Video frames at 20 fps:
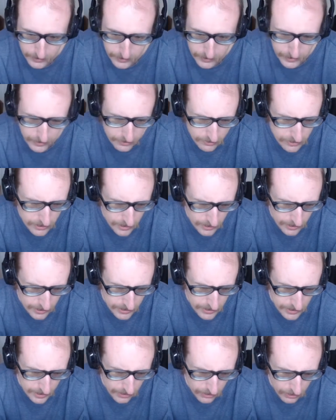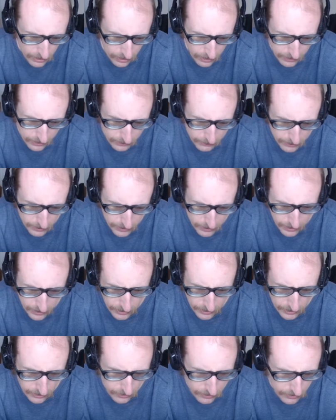it looks like it's not calling
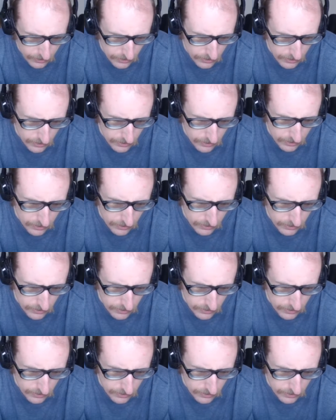me either.